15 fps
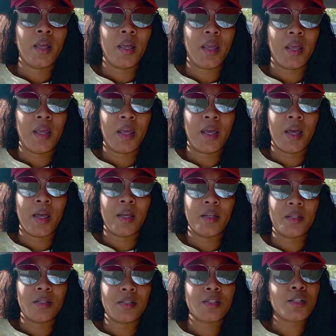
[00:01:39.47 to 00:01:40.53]

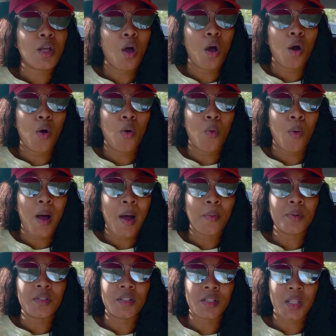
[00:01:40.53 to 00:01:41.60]
And so I
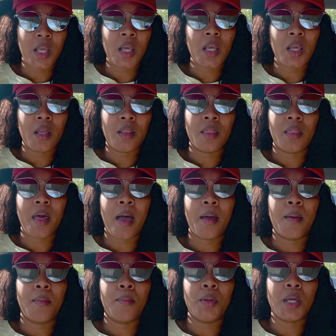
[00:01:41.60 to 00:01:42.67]
was thinking
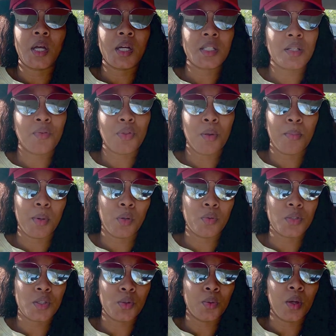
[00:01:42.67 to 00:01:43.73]
that because of the
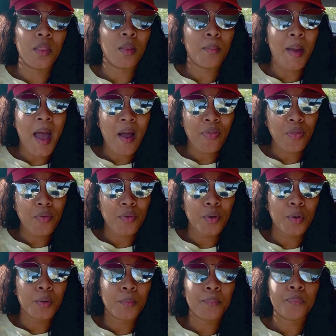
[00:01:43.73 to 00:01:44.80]
mildew in the
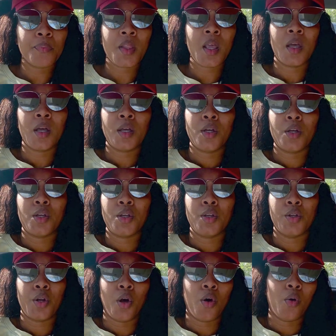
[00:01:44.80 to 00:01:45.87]
bathroom, you
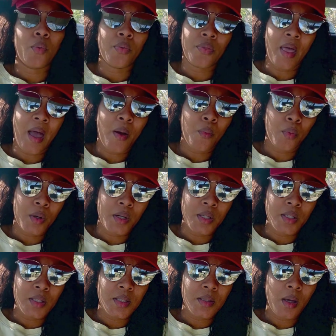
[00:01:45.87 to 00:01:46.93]
know, that
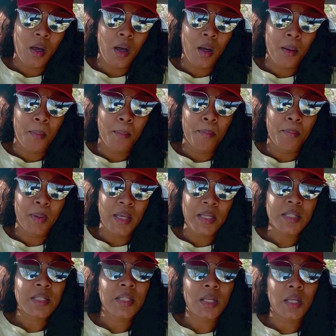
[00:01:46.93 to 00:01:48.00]
was um,
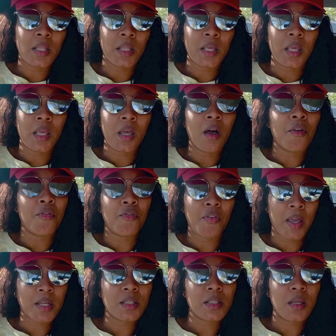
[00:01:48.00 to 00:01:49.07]
basically
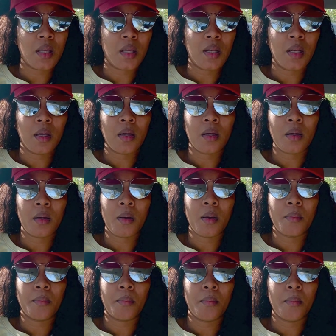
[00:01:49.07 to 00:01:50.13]
affecting
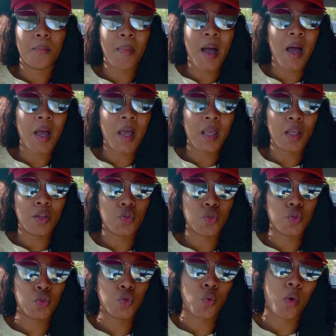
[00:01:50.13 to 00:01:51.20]
my
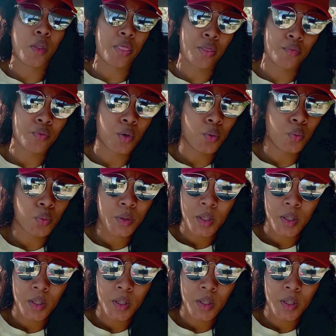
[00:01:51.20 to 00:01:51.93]
sore throat.